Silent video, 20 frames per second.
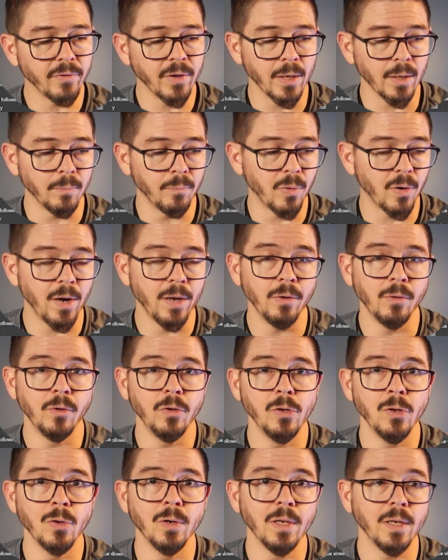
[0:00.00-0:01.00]
got a brand
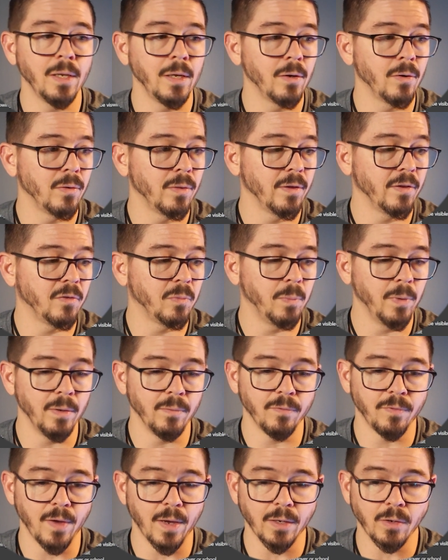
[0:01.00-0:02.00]
new unit here that's
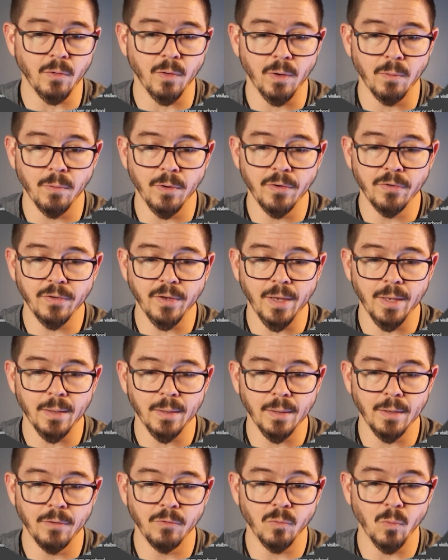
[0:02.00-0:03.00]
been factory
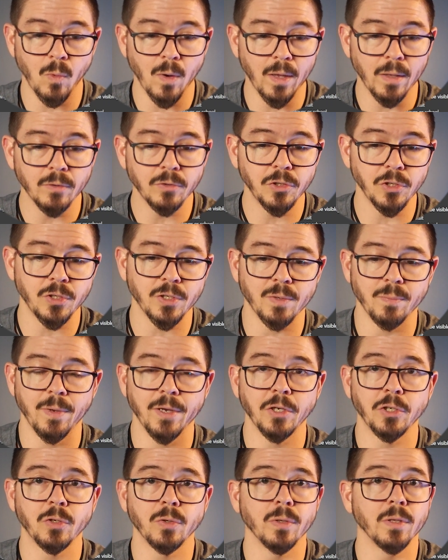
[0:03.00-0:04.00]
reset as well, just to
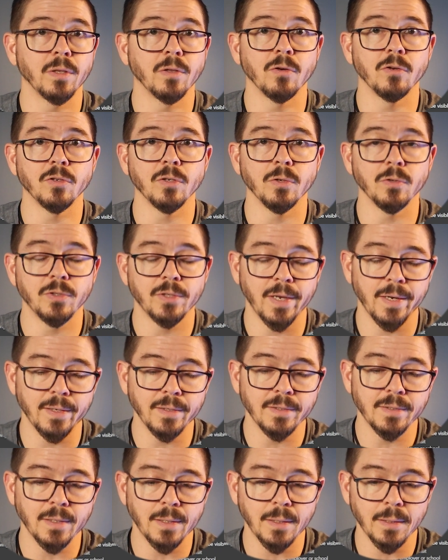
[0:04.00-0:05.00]
make sure that there's no
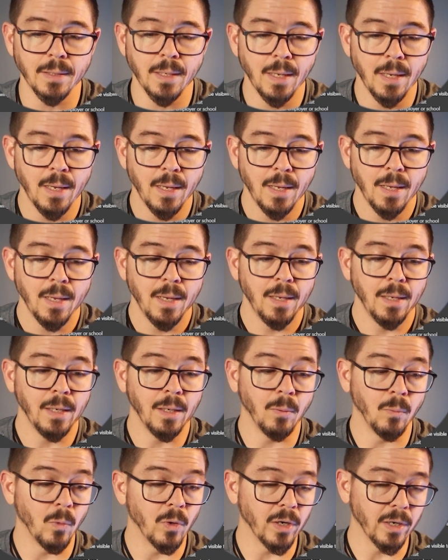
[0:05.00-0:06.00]
settings in it.
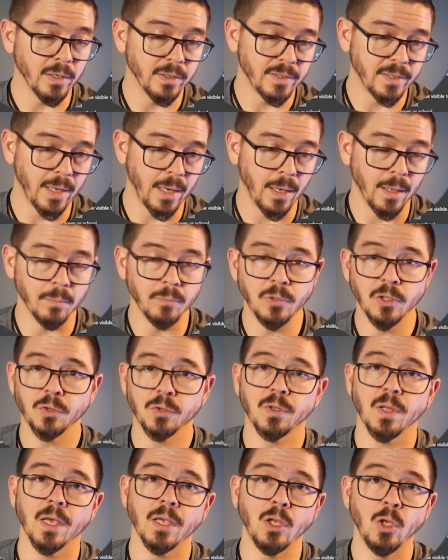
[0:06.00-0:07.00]
And we're going to set it up
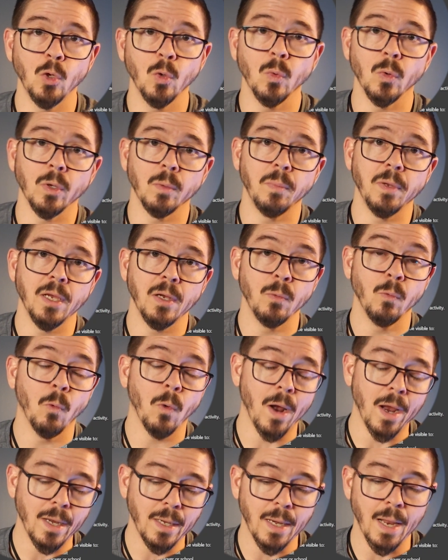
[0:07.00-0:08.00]
just like you would be
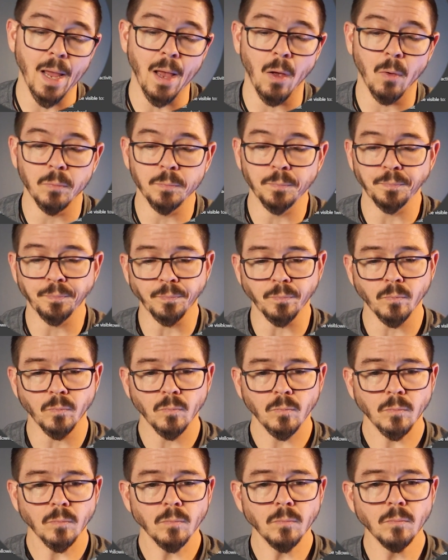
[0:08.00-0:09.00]
right now.
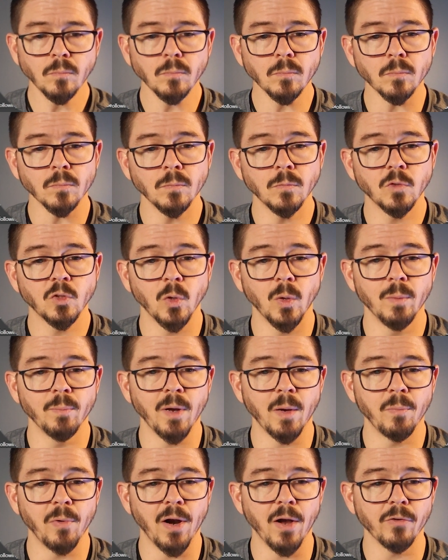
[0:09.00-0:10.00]
So in
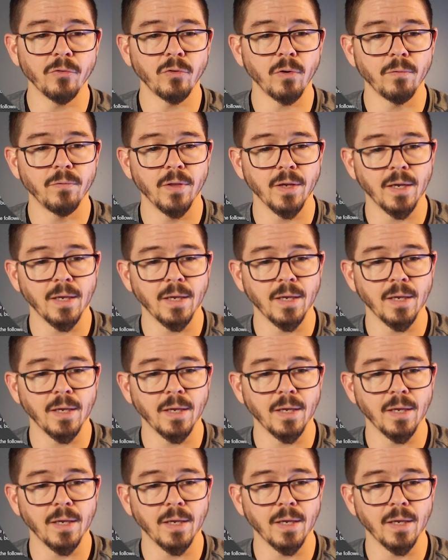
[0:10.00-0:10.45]
my browser of the